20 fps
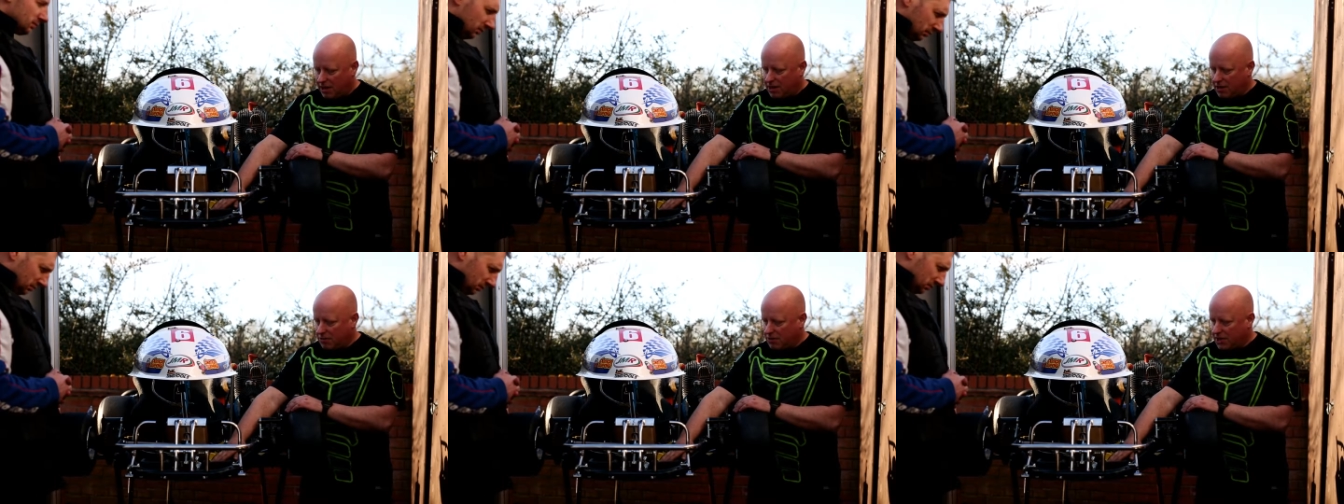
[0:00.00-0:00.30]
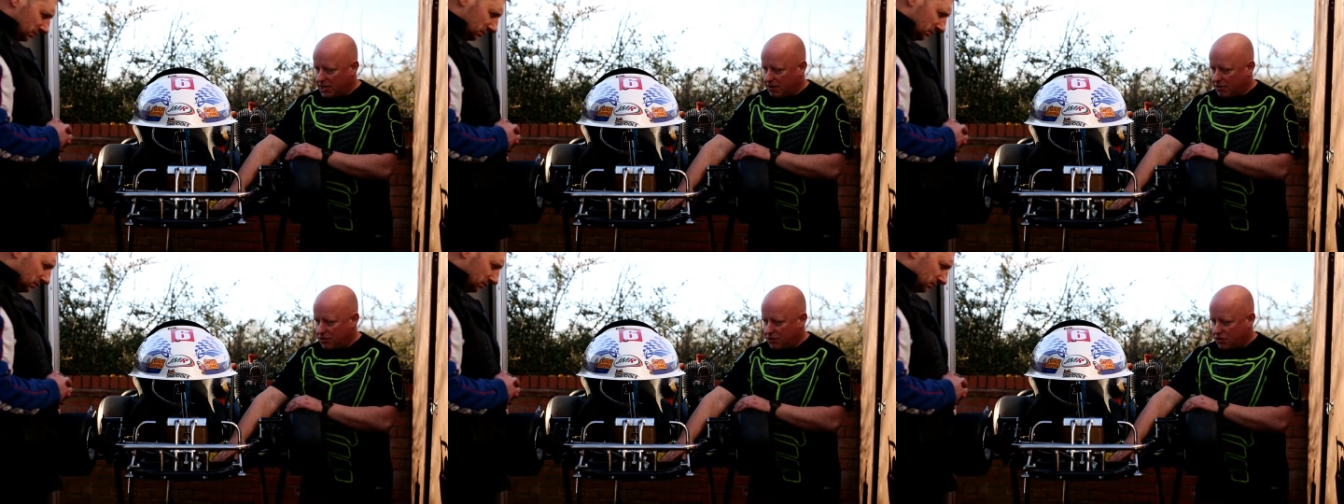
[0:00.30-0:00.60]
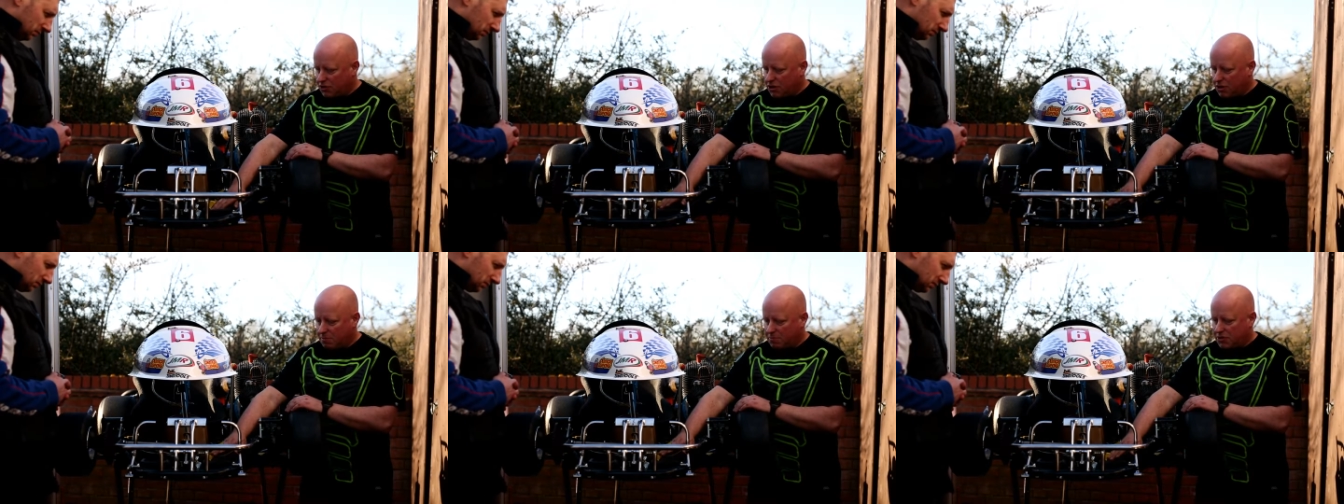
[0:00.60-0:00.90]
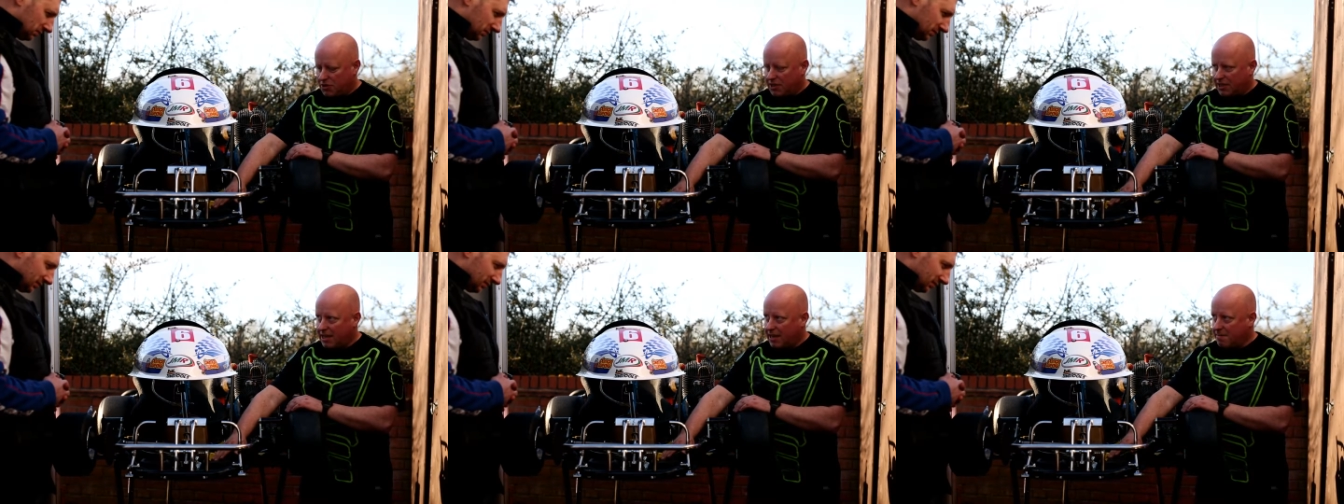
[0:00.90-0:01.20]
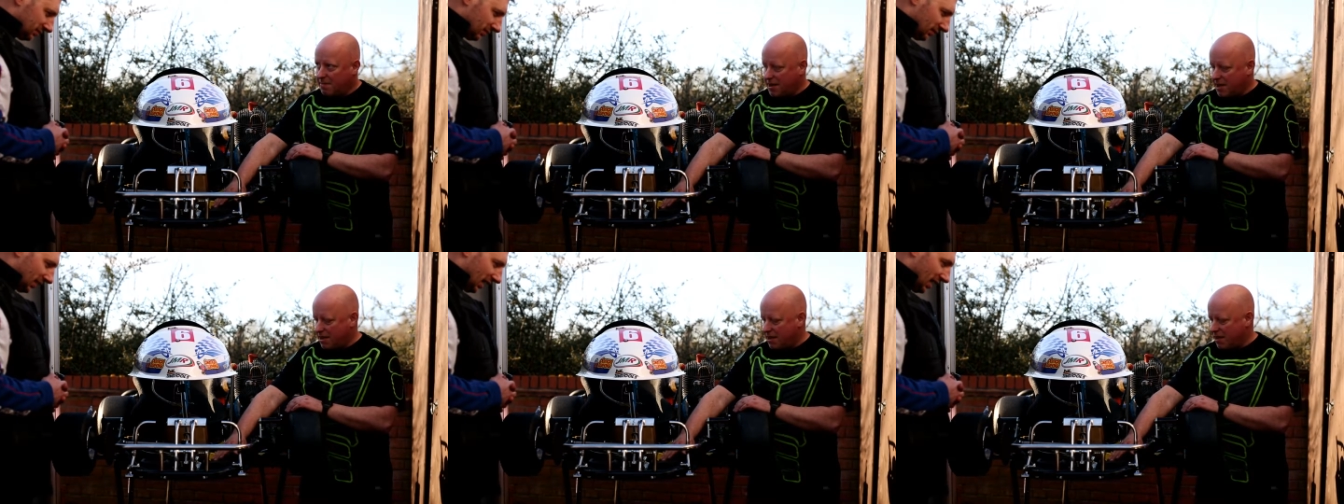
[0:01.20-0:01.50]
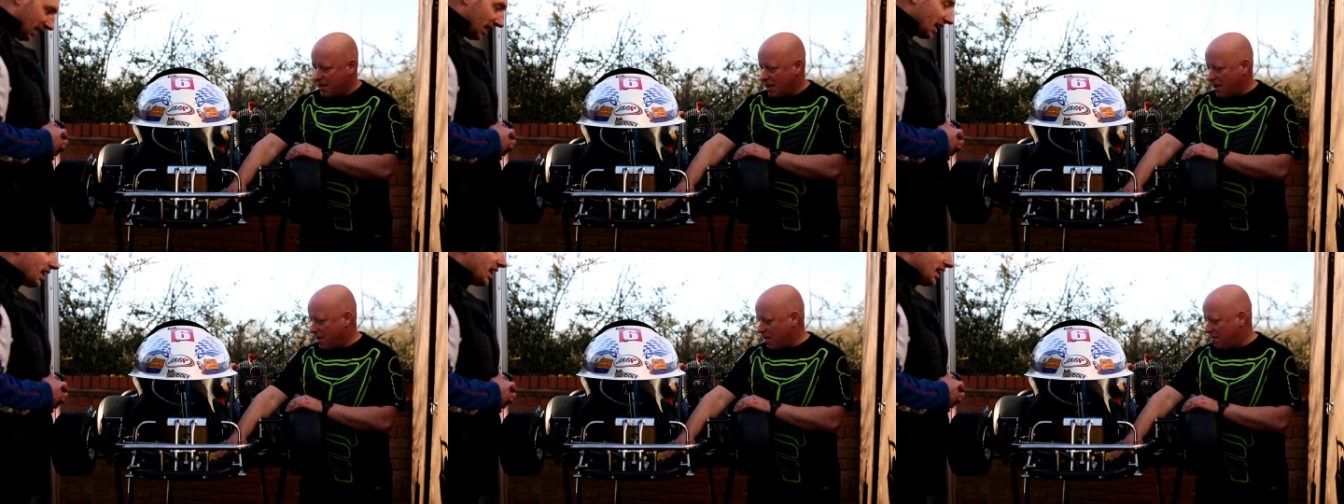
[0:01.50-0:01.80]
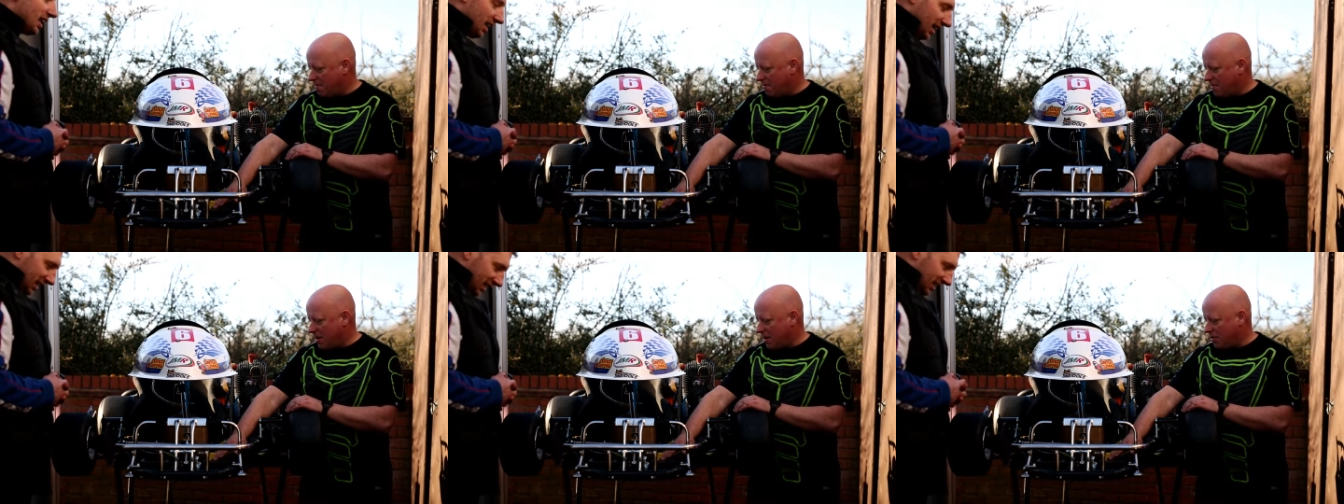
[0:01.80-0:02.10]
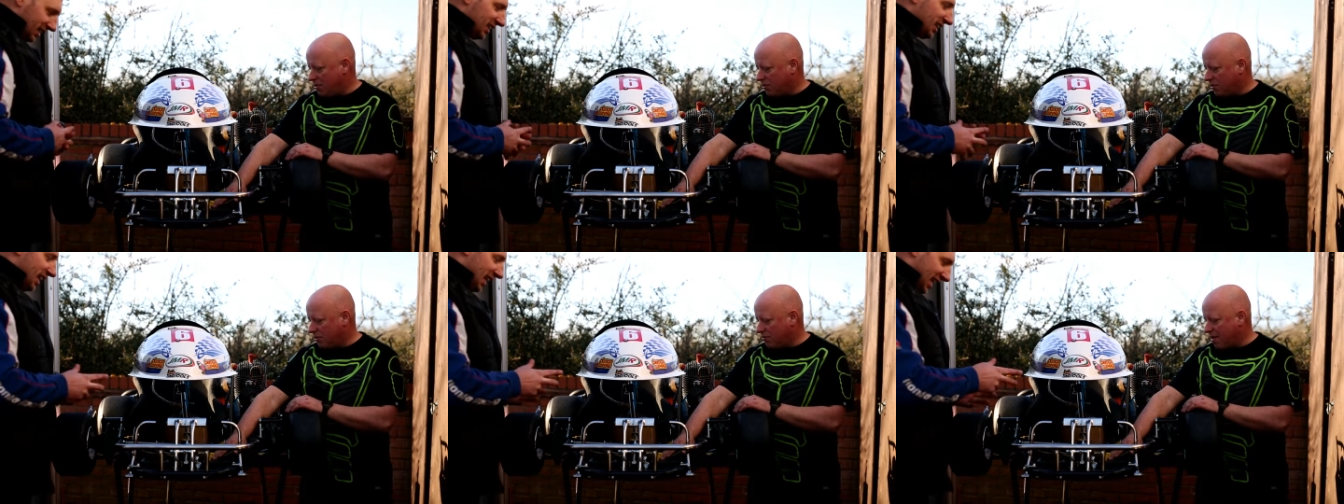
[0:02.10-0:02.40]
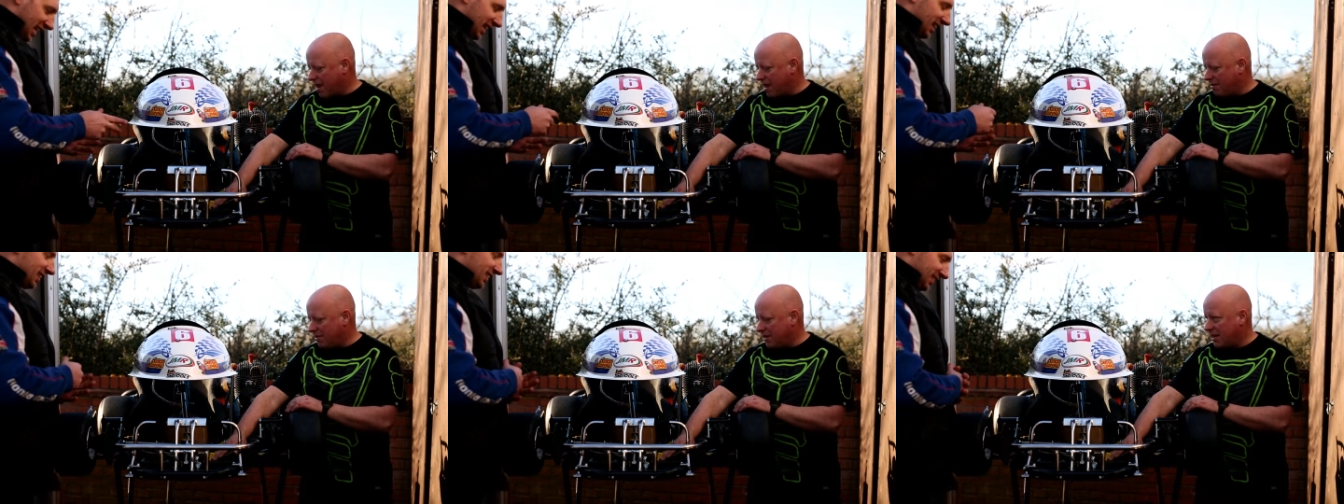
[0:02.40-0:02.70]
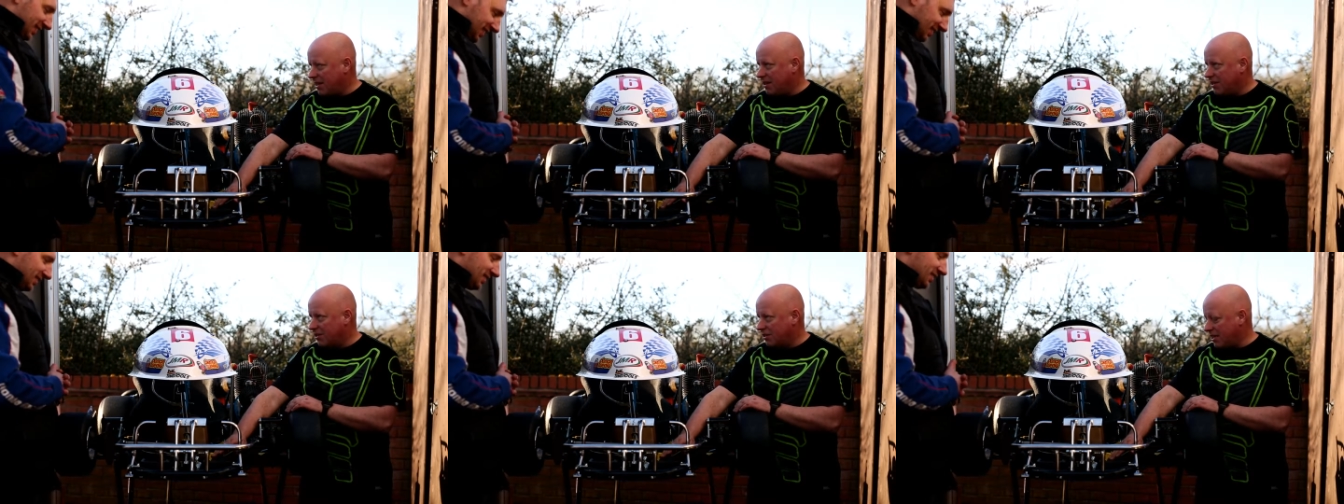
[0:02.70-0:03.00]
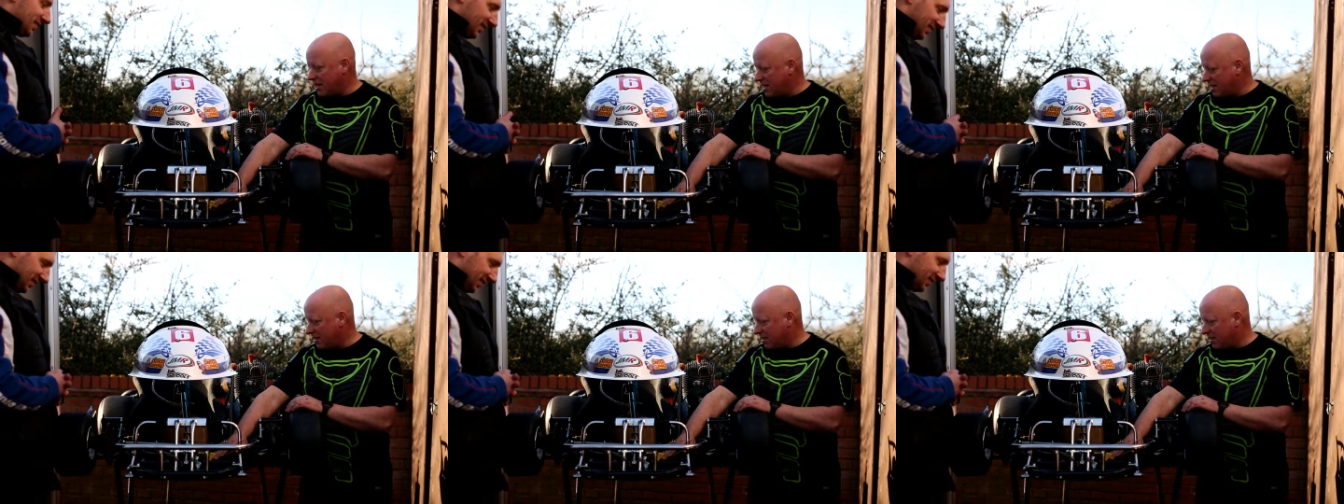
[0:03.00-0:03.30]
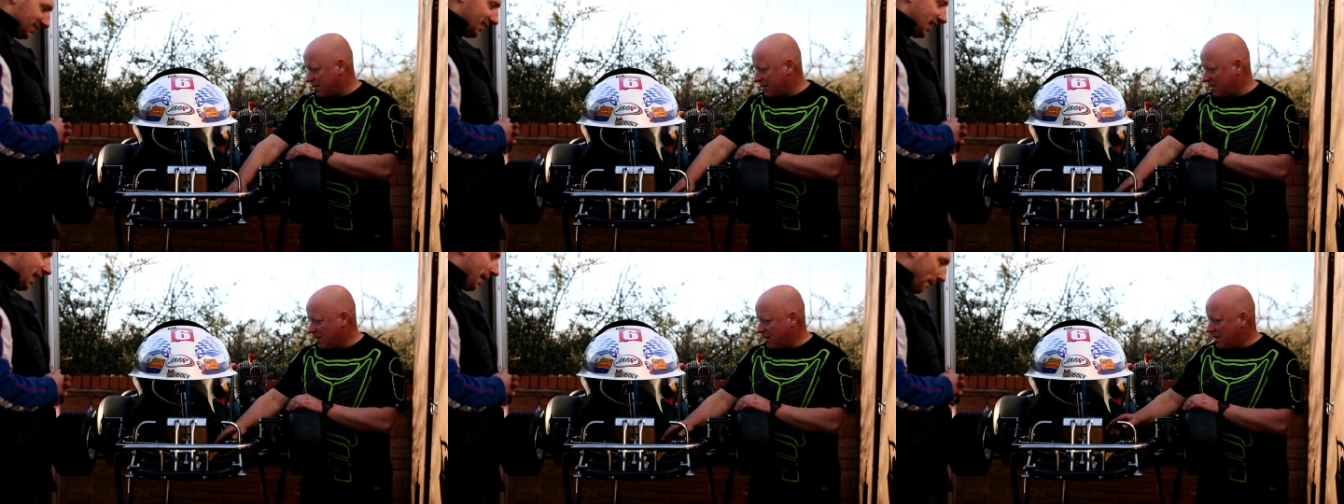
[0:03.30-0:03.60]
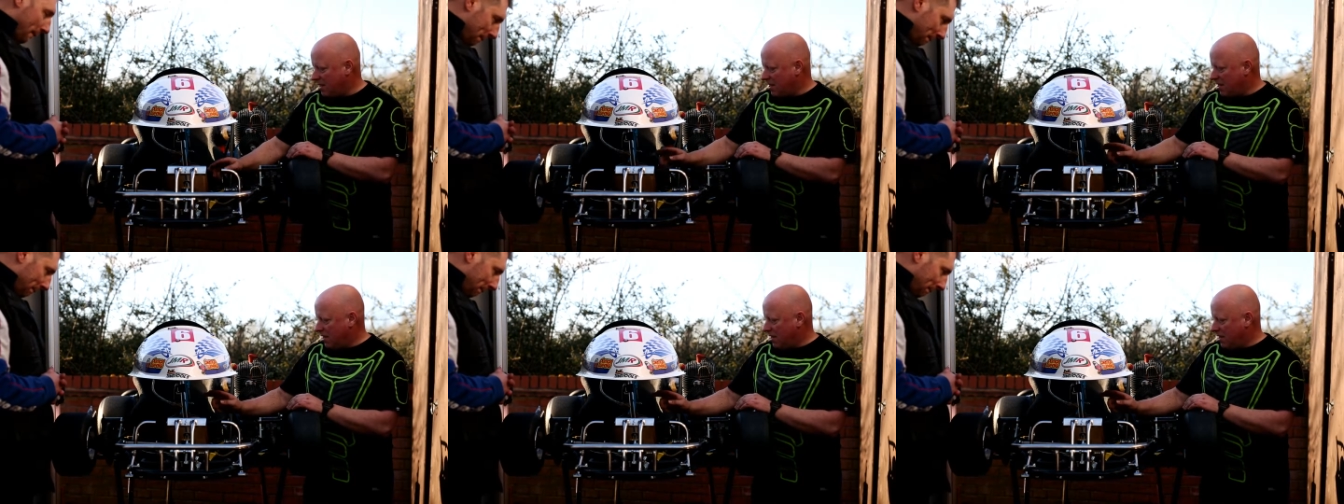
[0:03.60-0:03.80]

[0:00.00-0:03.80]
I use heel stops to get me a, a, a good yeah. grounding in the seat. Yeah.